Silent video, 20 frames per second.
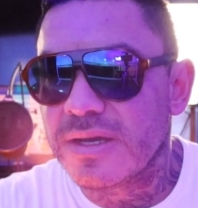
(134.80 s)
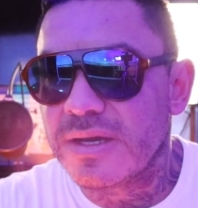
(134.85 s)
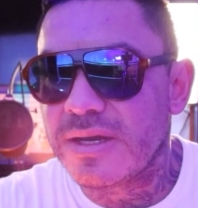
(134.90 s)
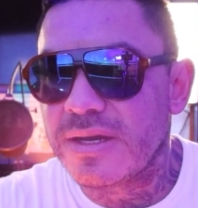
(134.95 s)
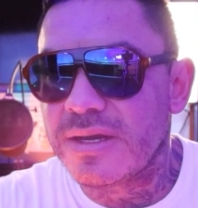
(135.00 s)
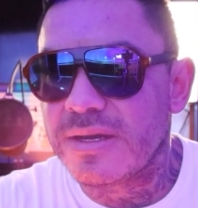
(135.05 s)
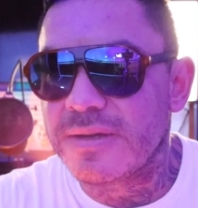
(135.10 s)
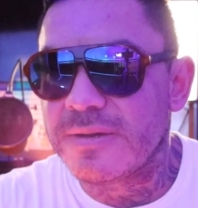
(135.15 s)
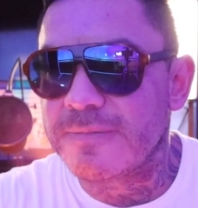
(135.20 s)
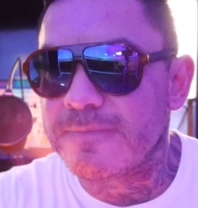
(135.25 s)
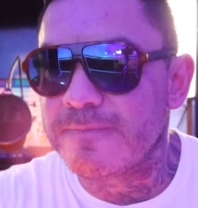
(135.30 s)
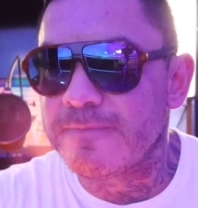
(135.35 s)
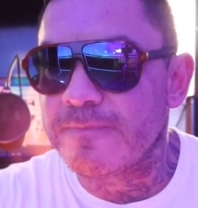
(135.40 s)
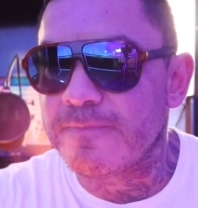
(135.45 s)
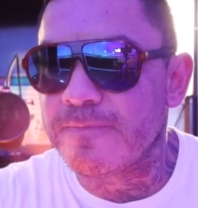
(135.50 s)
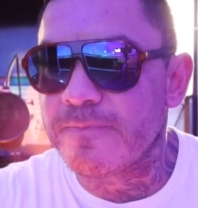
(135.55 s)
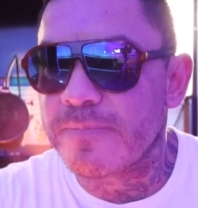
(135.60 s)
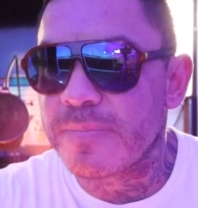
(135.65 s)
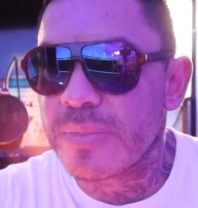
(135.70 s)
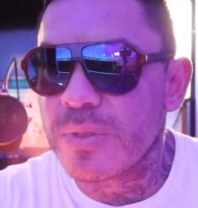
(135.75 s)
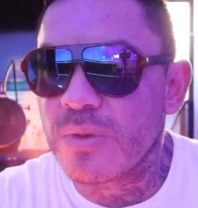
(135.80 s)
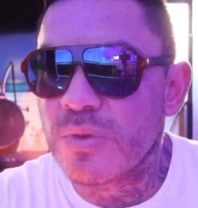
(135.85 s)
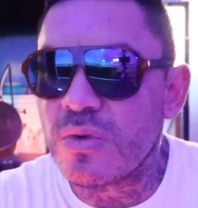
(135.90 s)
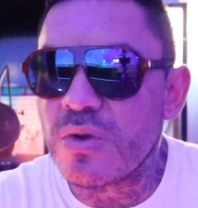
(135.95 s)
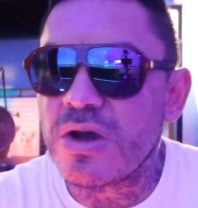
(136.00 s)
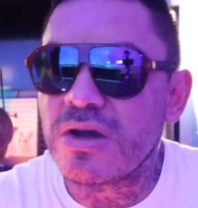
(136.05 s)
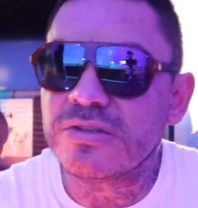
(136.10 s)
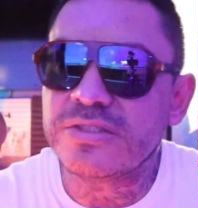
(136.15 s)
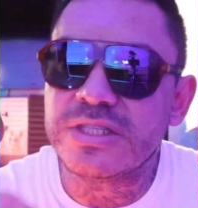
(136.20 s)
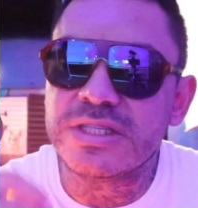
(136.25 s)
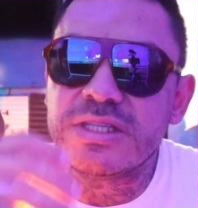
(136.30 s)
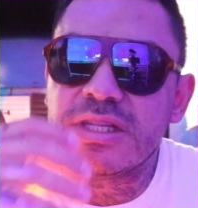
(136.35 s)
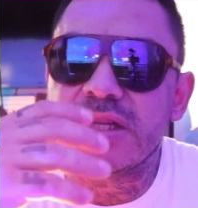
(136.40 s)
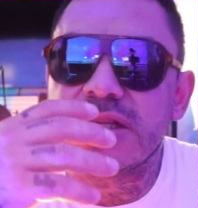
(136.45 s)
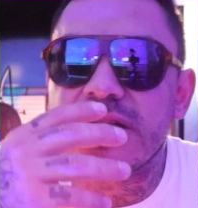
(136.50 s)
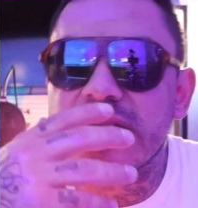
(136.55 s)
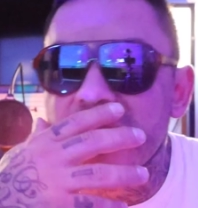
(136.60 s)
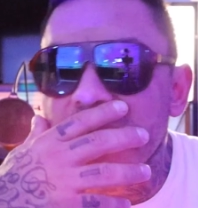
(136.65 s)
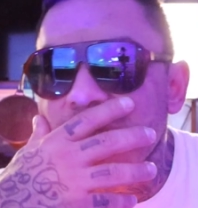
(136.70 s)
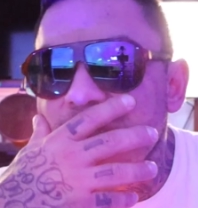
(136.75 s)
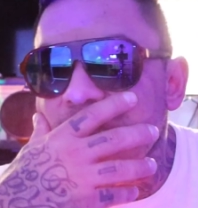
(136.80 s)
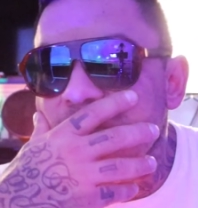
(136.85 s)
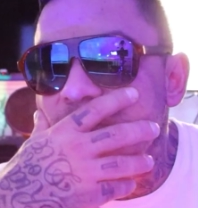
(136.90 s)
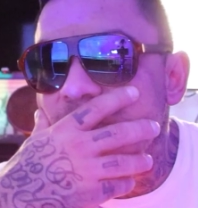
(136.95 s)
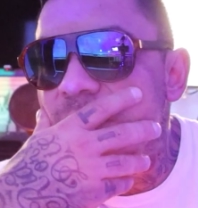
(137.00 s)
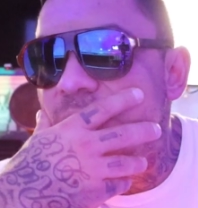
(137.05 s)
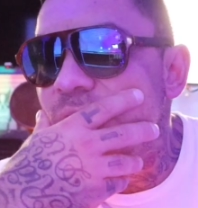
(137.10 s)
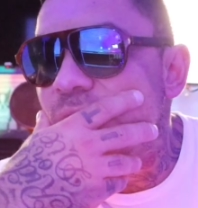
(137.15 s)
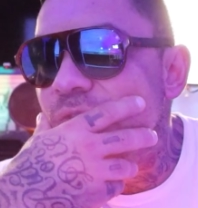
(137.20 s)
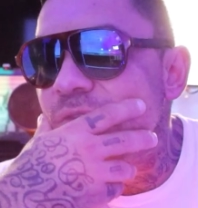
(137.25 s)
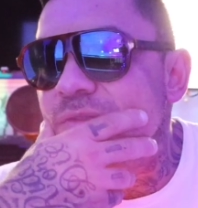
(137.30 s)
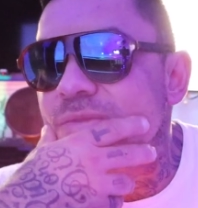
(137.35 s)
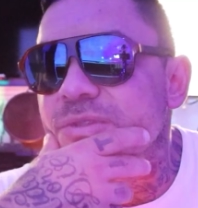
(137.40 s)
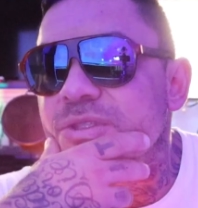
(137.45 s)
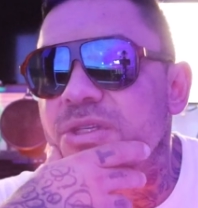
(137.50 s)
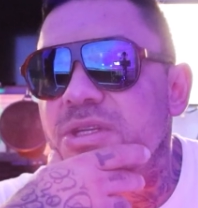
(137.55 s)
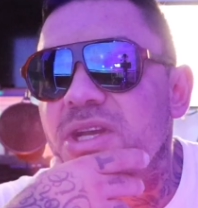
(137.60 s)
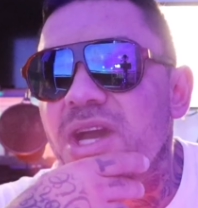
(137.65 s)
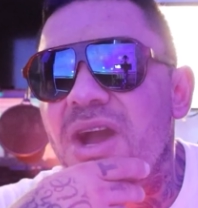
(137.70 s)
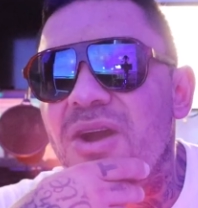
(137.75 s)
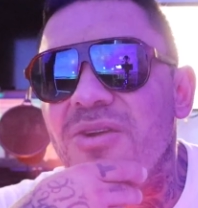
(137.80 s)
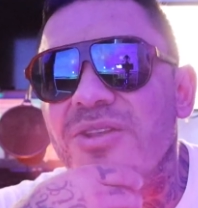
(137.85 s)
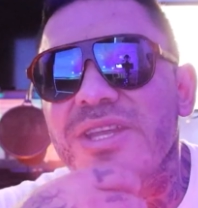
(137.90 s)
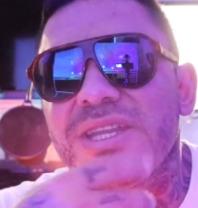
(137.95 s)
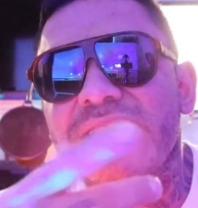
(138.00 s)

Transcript: Who else did they do from Chicago?